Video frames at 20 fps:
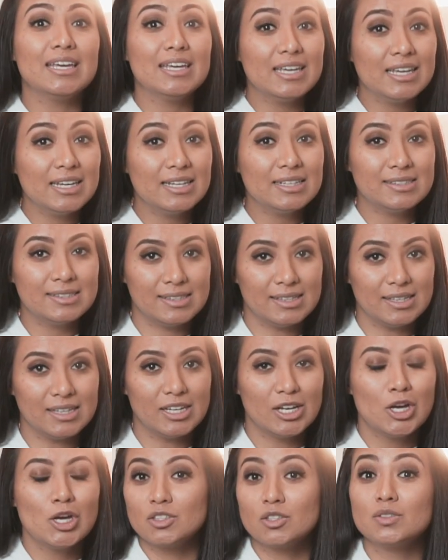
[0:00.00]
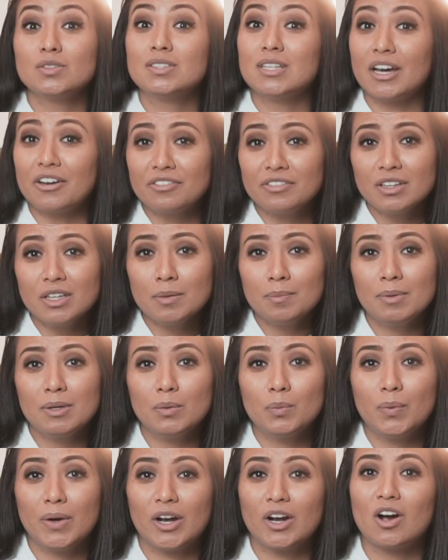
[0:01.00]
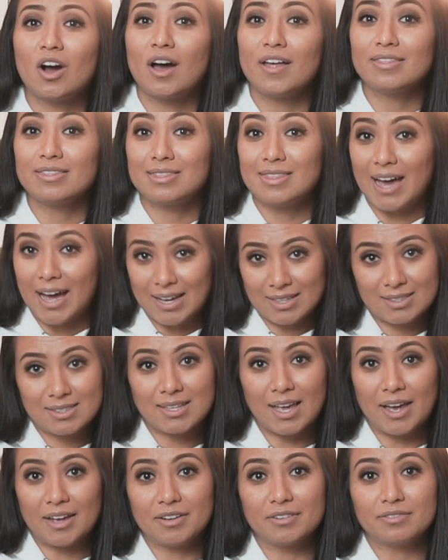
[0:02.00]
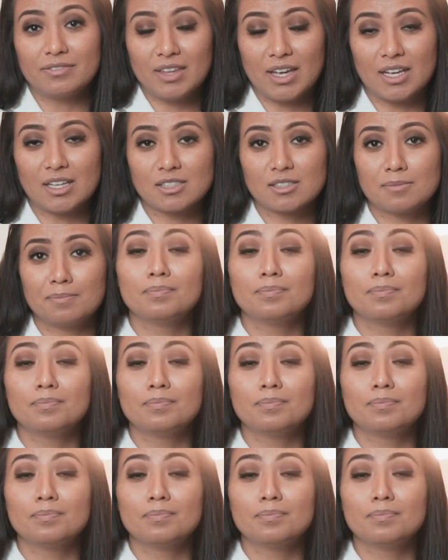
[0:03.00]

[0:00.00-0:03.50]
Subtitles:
easy, so definitely beware on that side of things.